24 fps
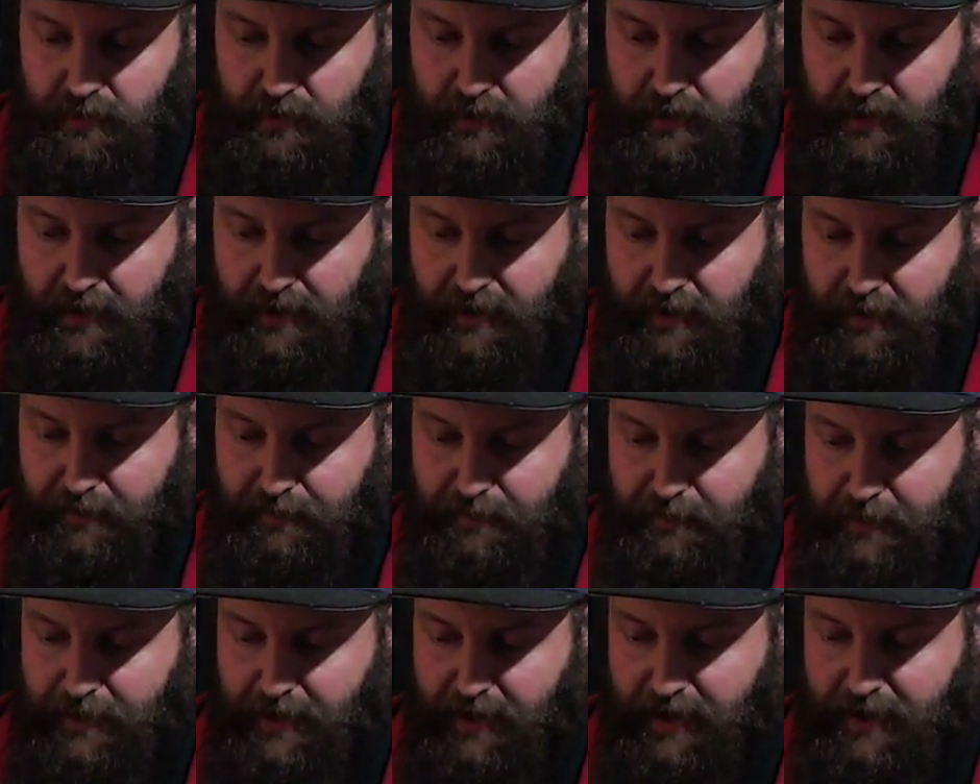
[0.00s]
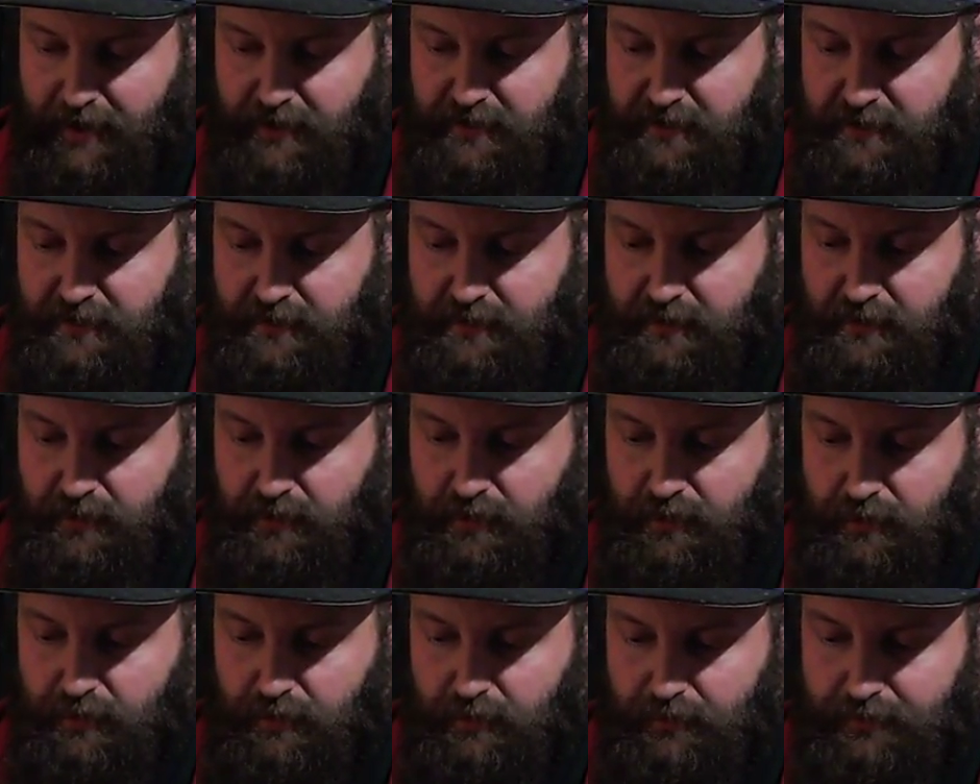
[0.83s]
garb marks
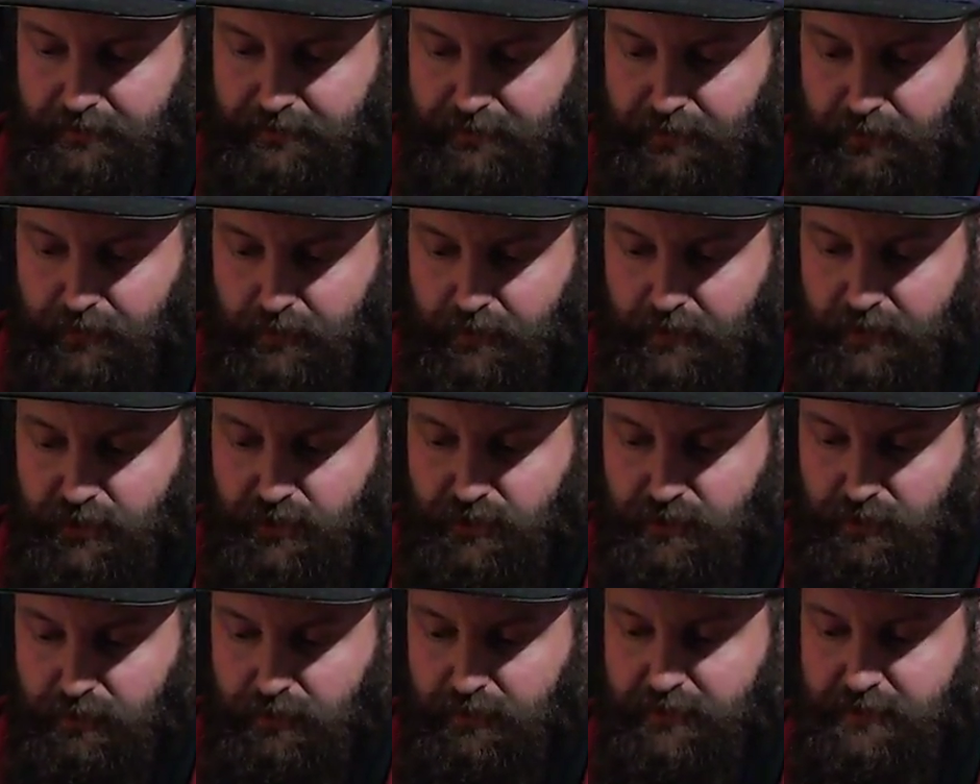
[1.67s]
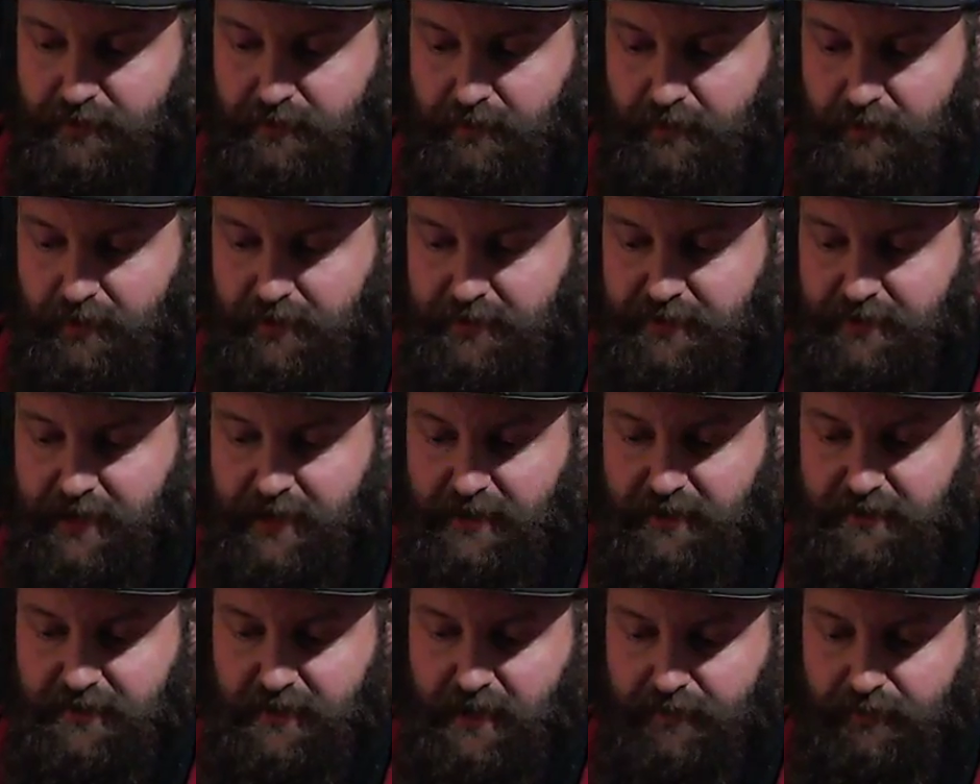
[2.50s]
you for a sorceress,
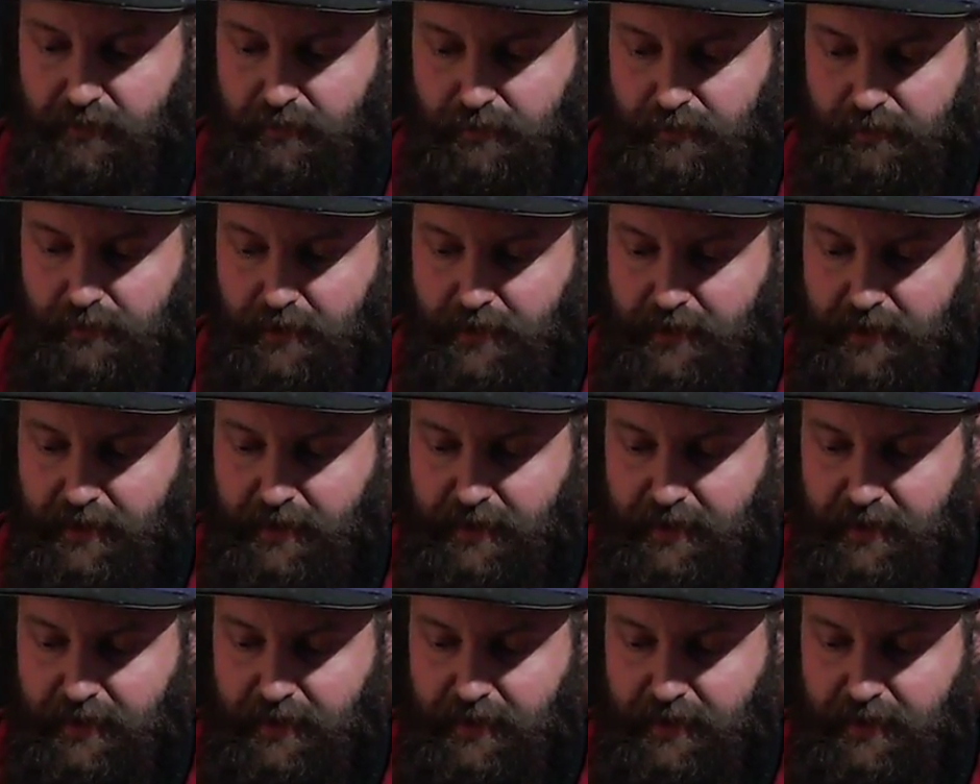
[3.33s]
a devil,